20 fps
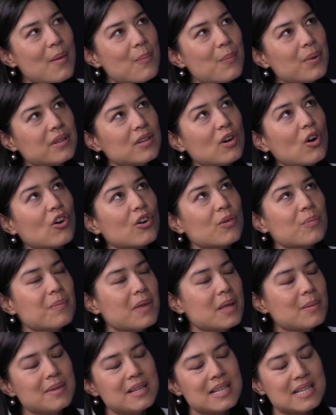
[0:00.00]
but are
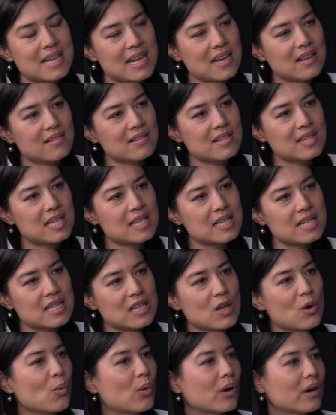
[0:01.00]
maybe sales
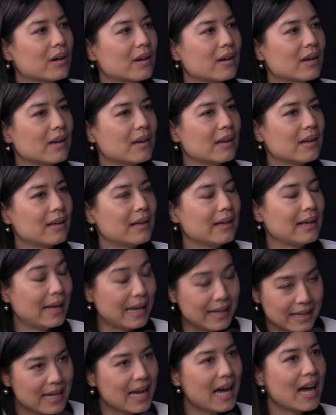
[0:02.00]
slower
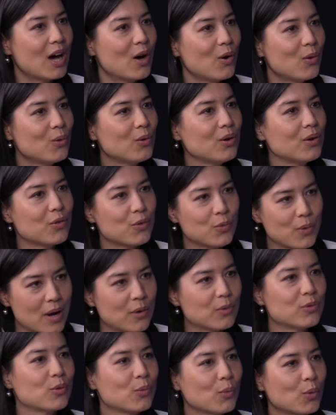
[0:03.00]
anyhow
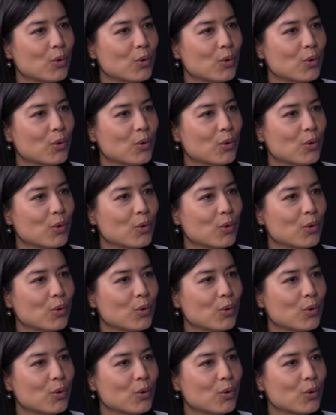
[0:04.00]
throughout the yes.